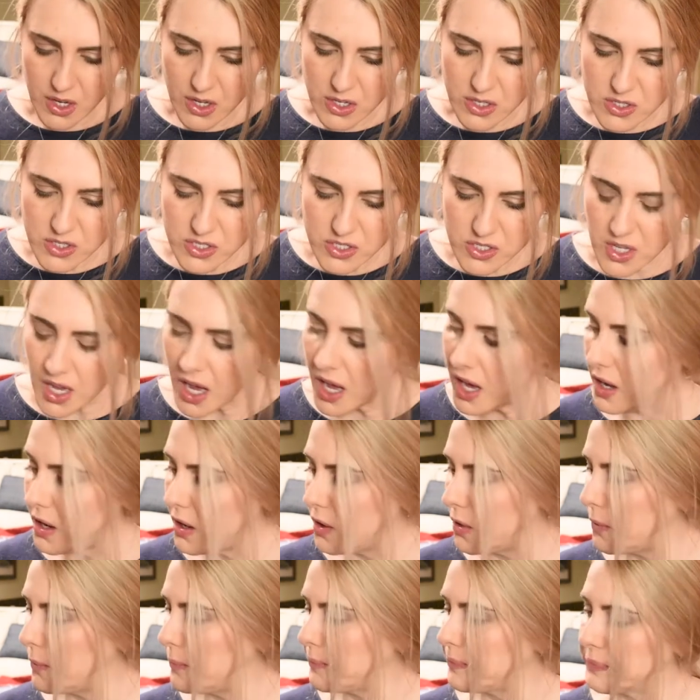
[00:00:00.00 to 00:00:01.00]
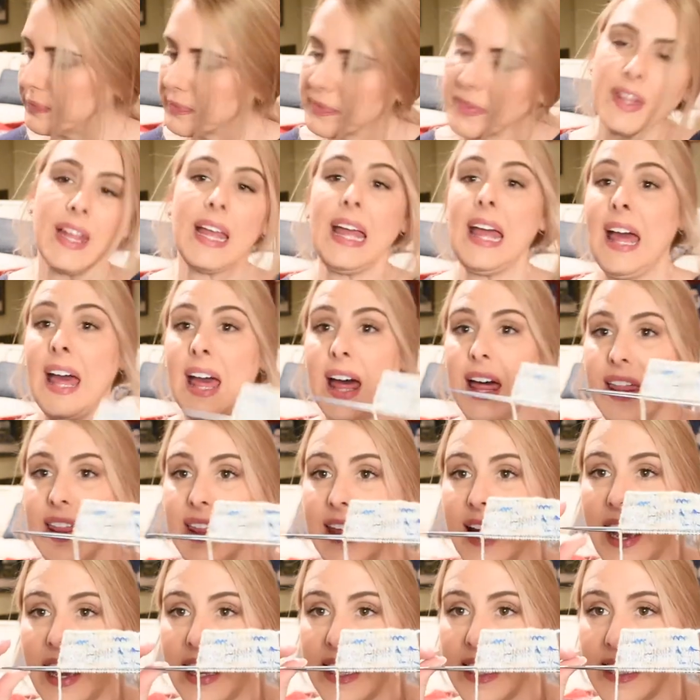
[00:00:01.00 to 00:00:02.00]
So
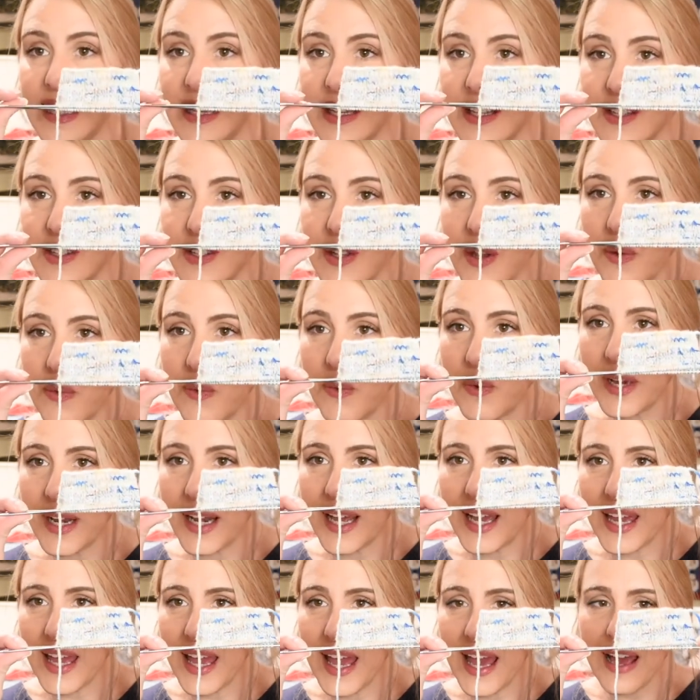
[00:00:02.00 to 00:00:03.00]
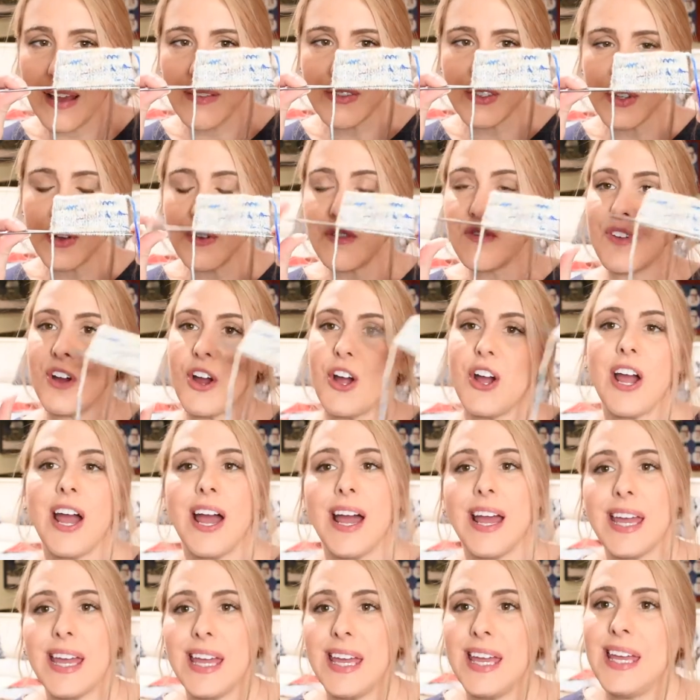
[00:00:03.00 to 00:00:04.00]
that is what I have so far.
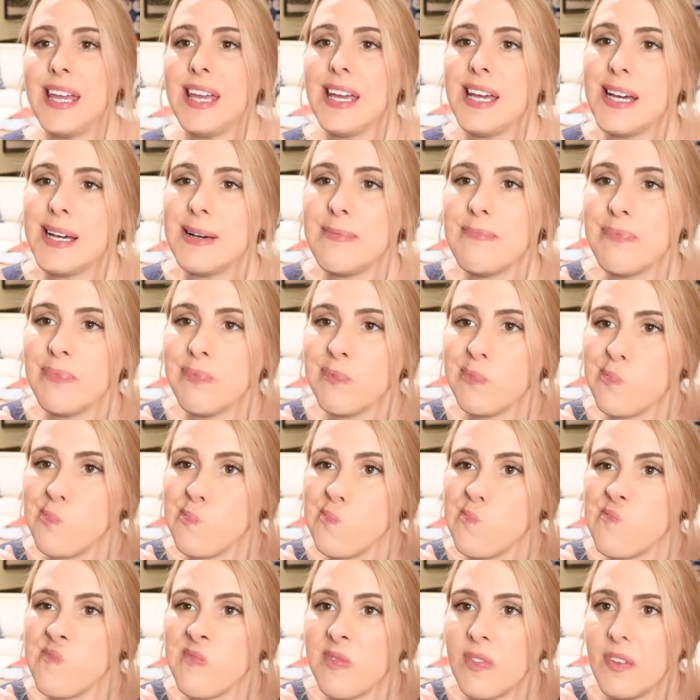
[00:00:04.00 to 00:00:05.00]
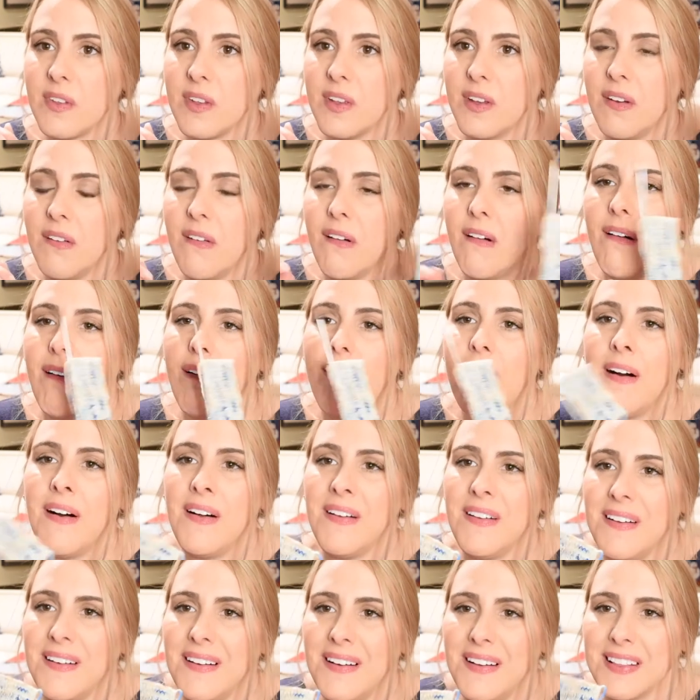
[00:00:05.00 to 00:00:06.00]
I am
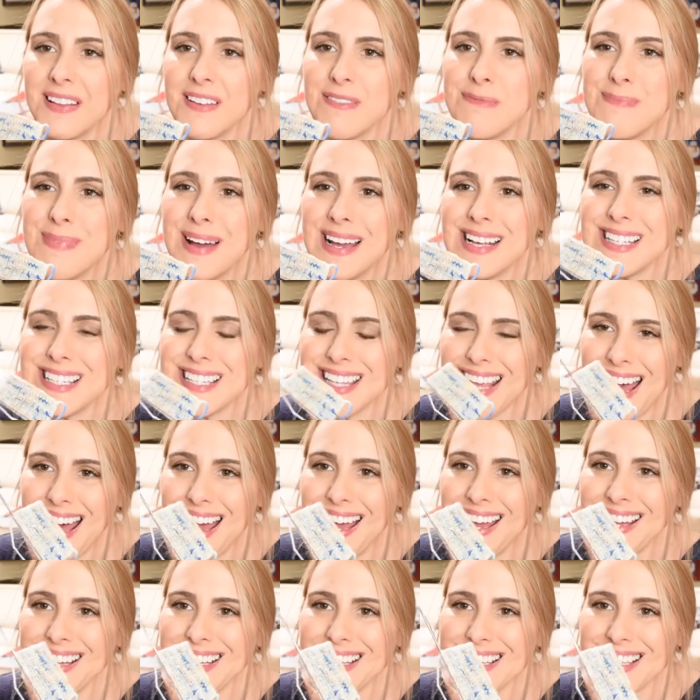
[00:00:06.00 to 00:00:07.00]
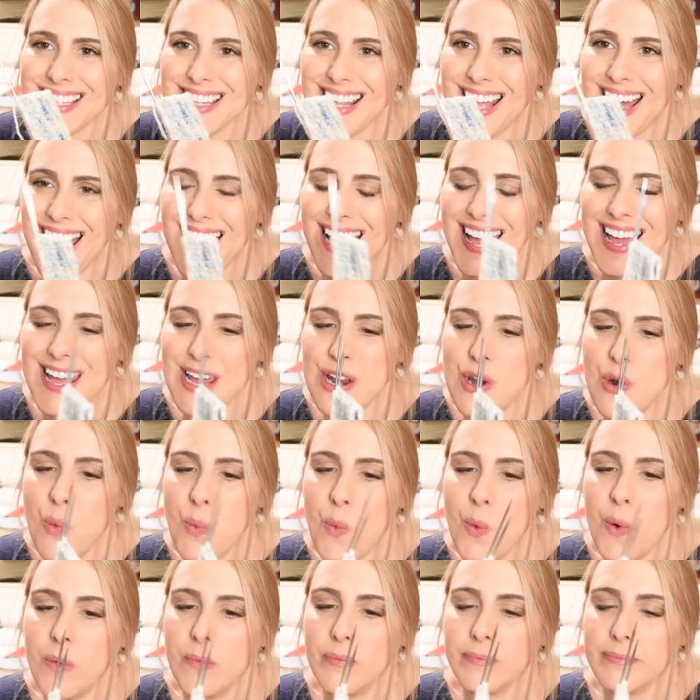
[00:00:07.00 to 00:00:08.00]
all of my size
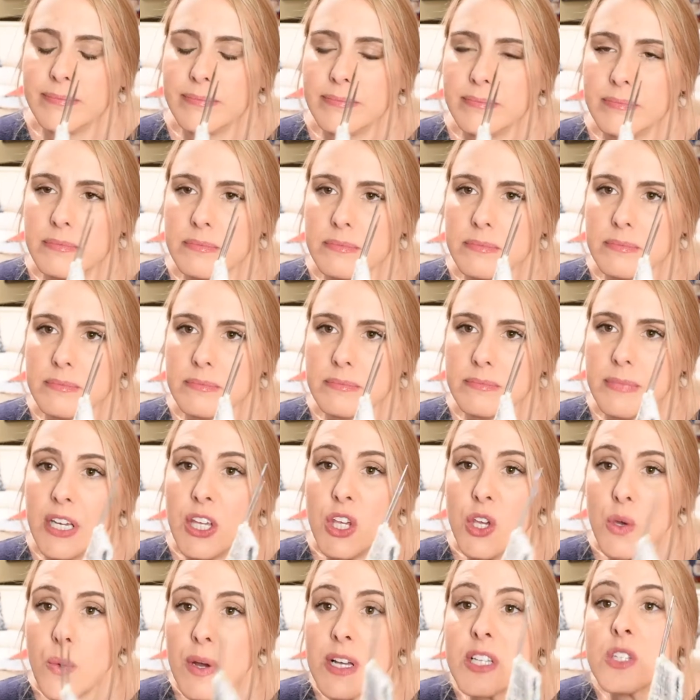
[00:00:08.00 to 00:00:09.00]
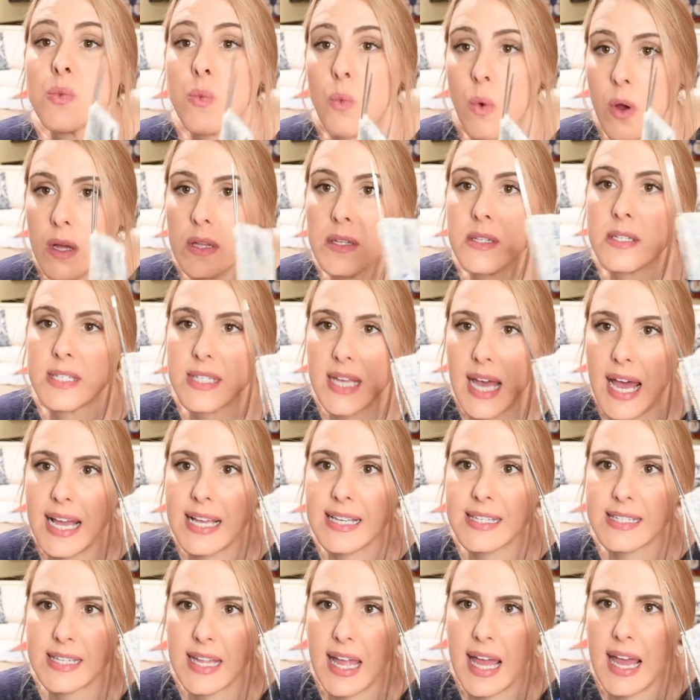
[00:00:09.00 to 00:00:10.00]
9, my US 1
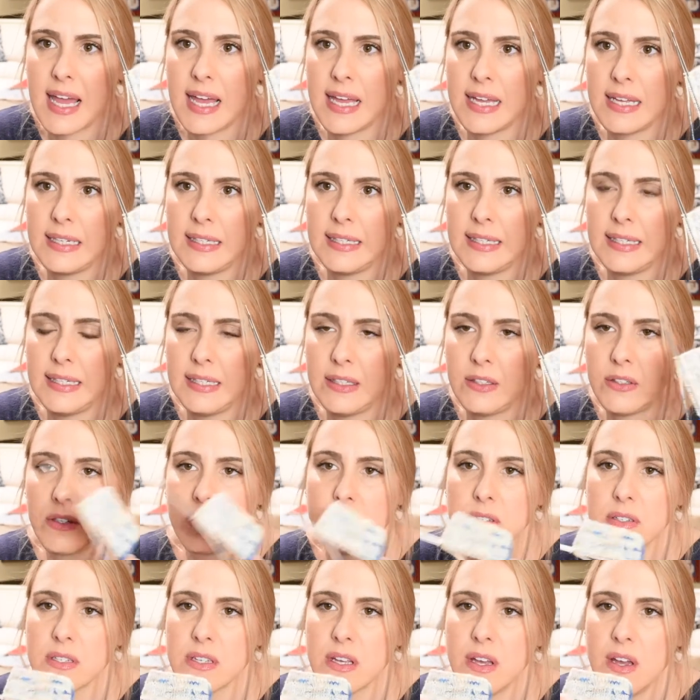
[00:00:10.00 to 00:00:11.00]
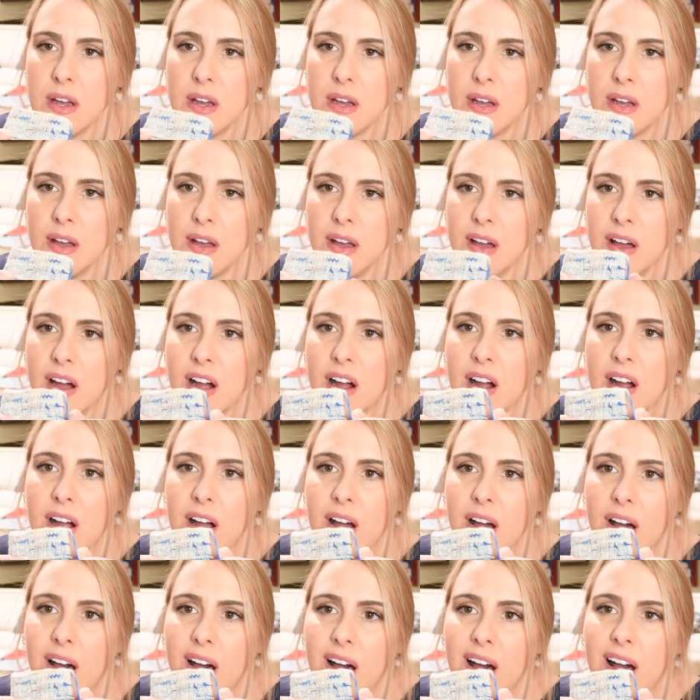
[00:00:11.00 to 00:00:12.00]
size 9 needles
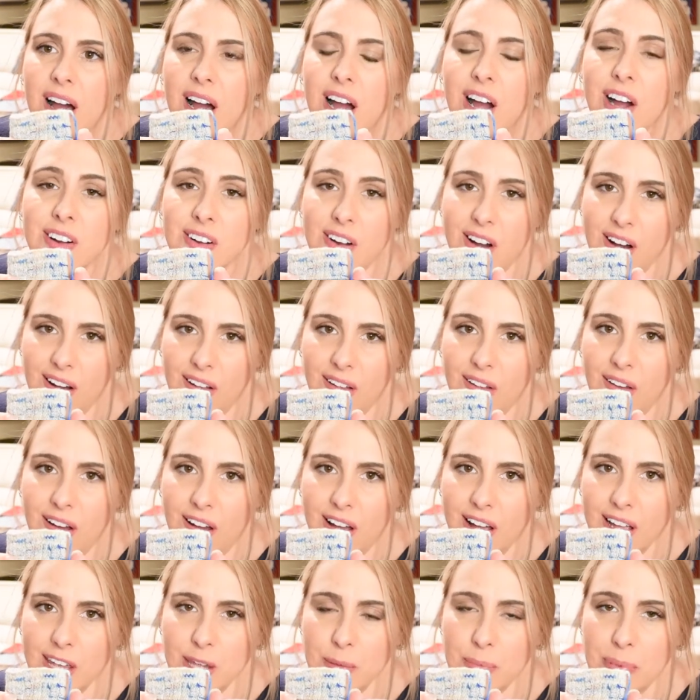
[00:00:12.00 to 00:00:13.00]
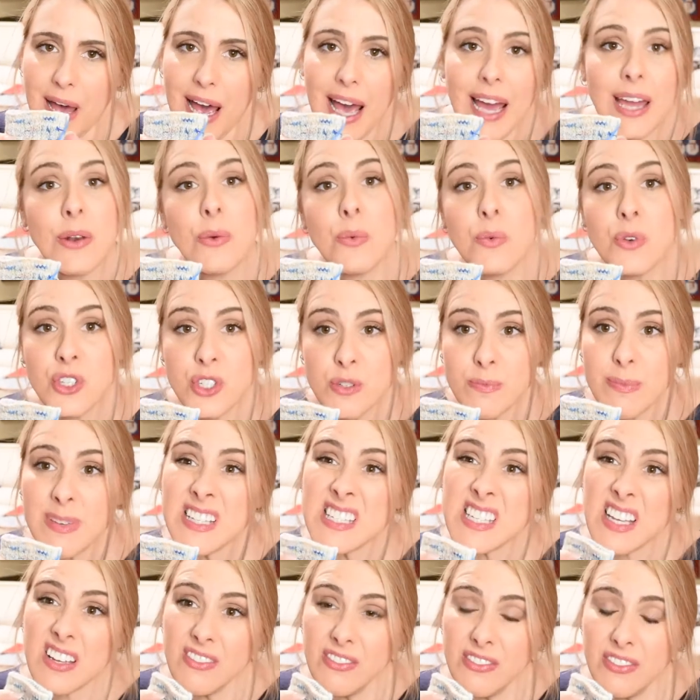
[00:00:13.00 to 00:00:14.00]
are all occupied, which
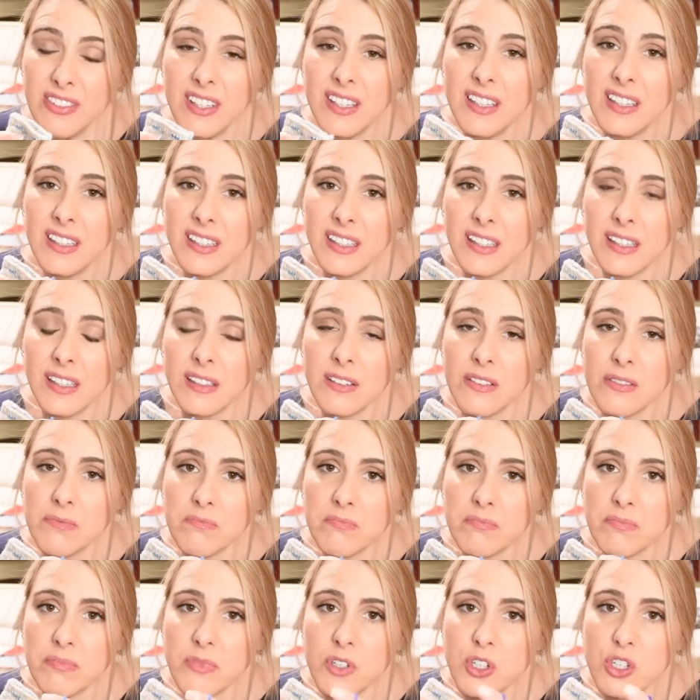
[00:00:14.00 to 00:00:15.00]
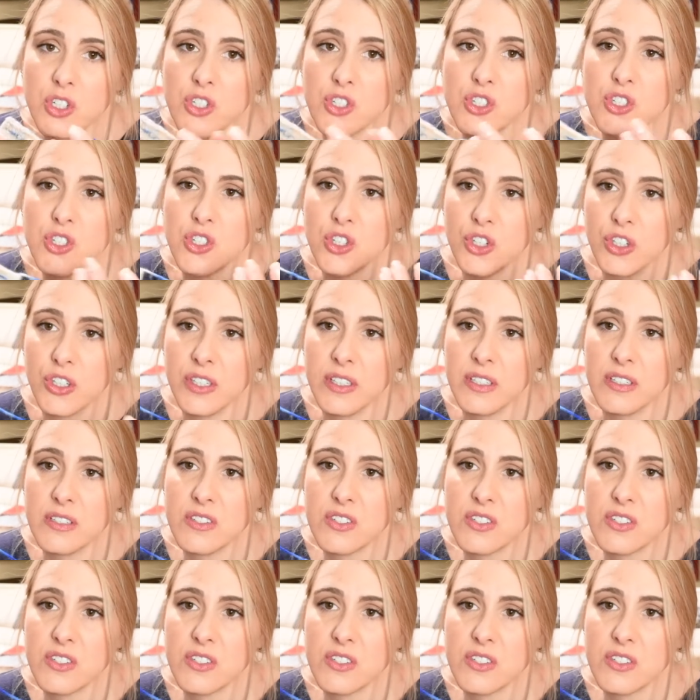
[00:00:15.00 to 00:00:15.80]
means I really should